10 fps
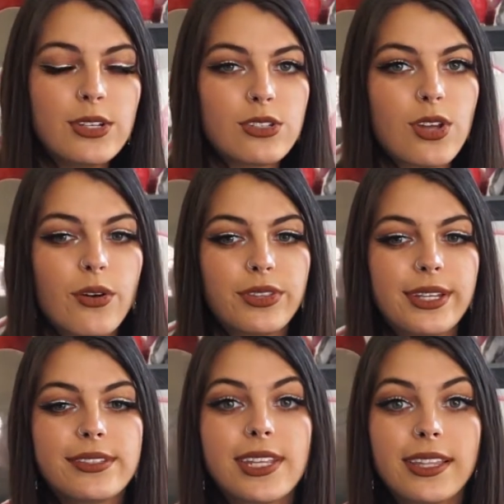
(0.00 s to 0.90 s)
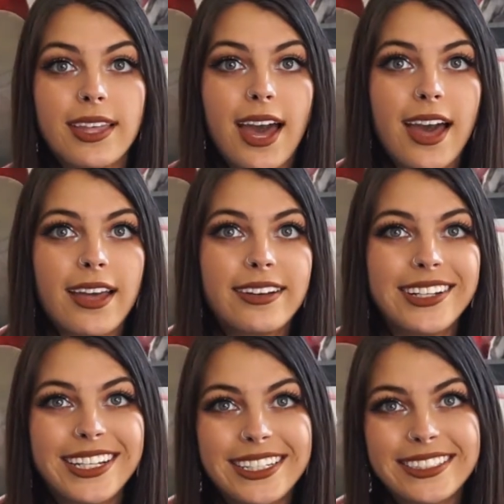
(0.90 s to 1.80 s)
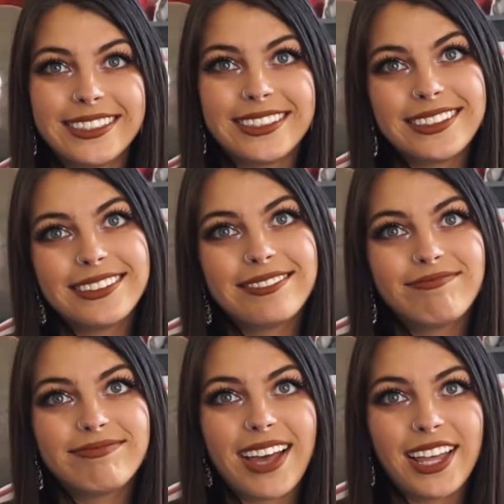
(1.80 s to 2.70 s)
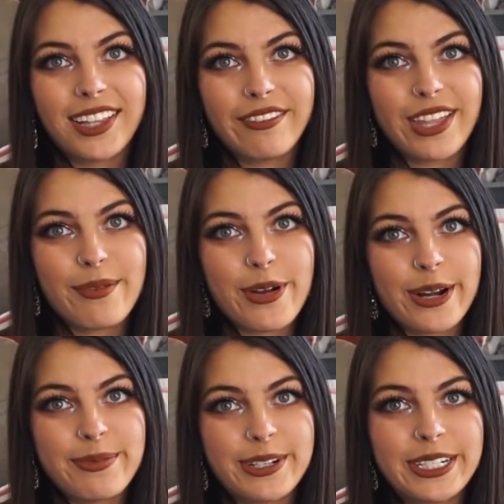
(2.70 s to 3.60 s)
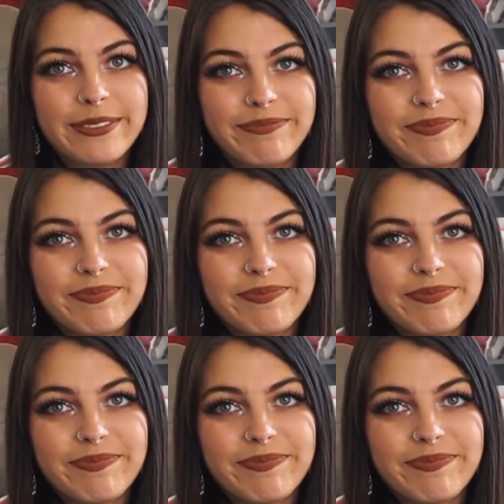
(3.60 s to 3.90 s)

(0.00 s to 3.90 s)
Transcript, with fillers: so things like that is I love that part about it